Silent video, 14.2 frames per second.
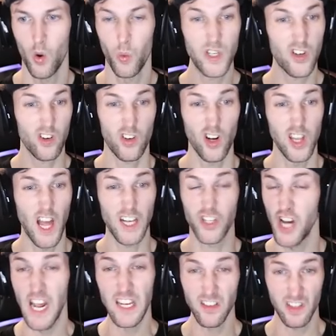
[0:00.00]
We just unlocked
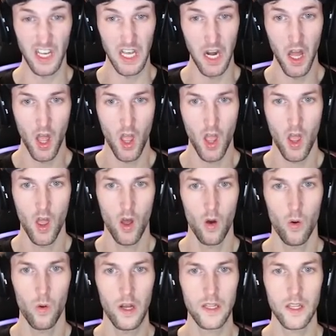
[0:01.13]
Jason?
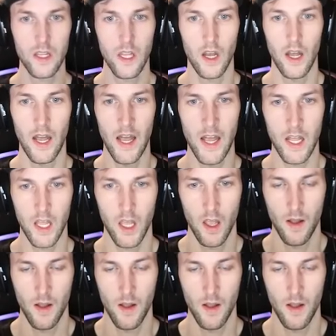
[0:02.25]
What the heck?